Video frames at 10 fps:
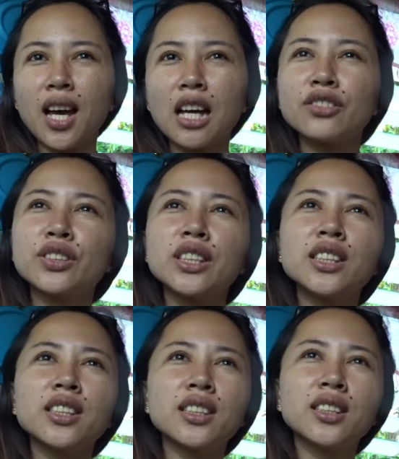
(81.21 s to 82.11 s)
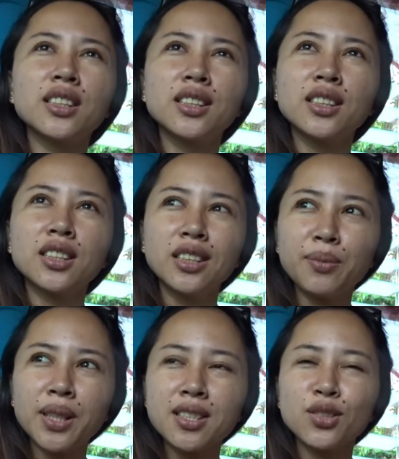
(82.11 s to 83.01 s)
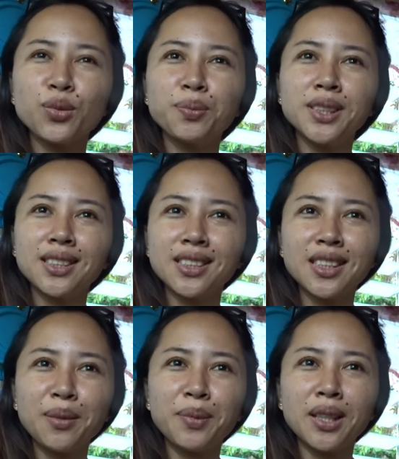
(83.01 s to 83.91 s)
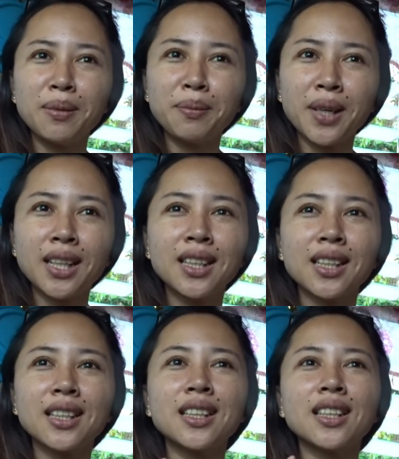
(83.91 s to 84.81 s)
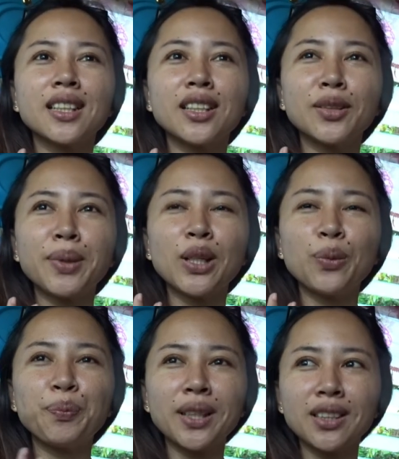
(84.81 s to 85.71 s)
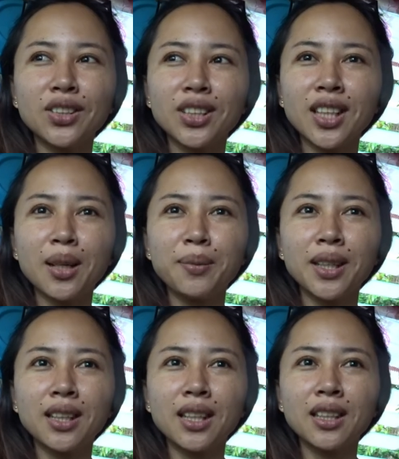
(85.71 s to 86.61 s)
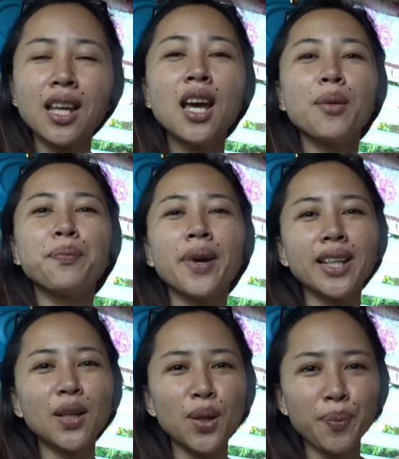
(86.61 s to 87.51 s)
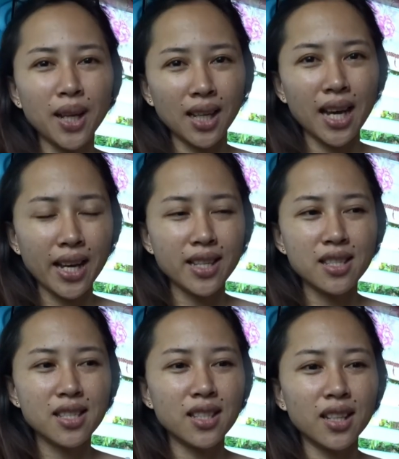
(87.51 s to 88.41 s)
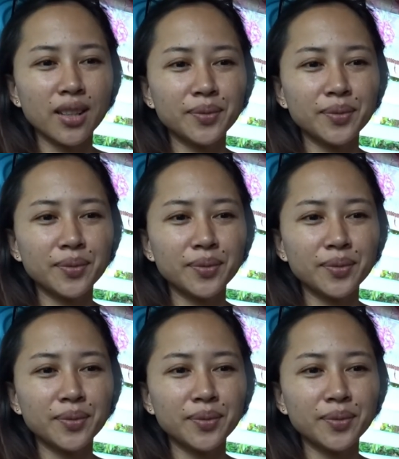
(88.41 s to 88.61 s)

after 3 months nung business namin, may competitor na kami na, by the way pala guys,